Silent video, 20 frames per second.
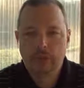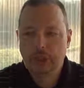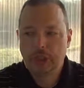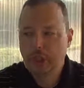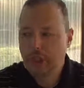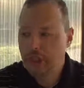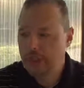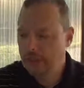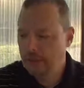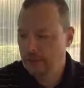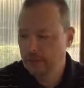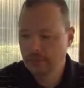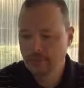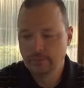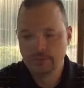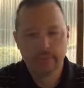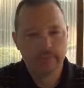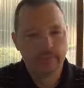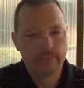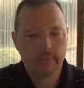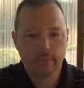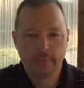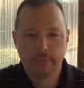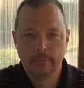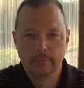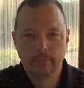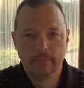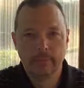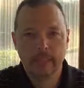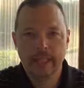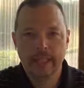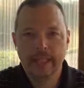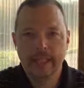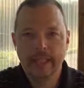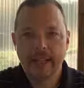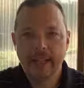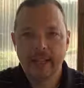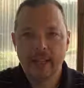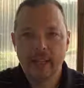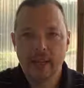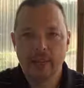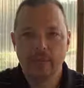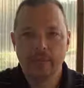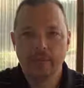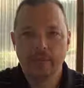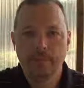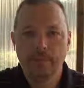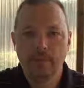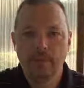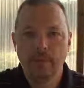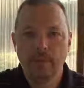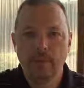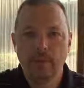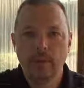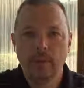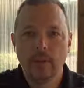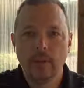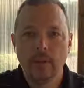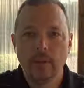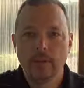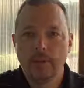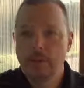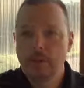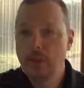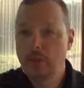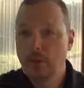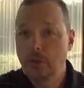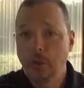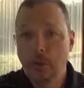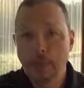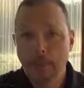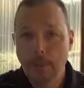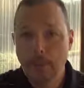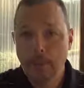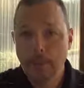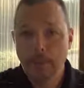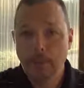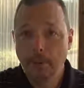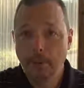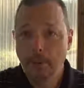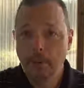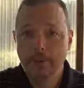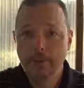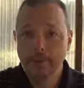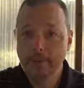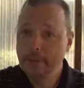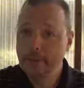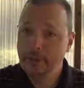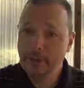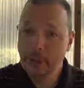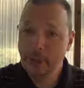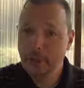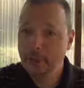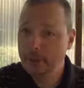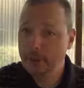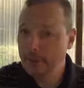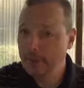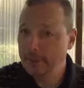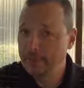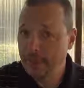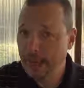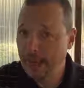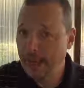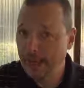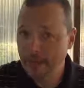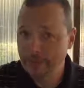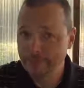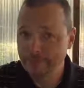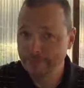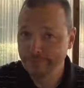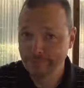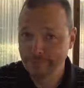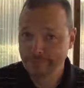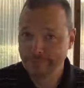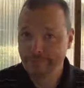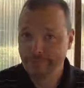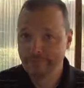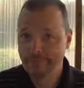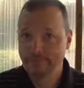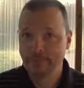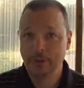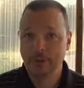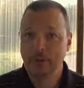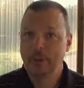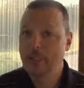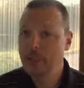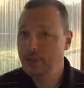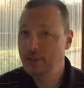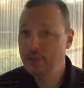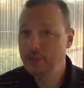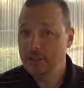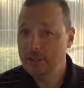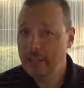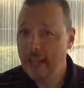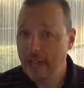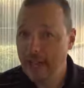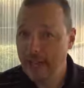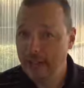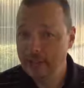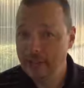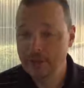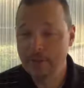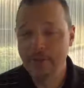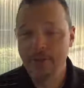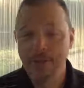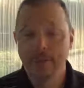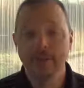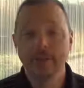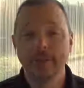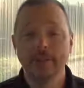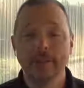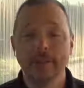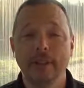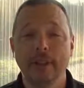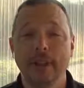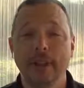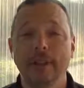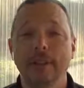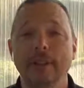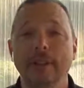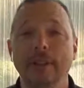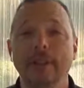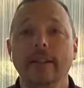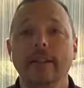Just let that go. If it's super important, they'll call you right back or send you a text, right?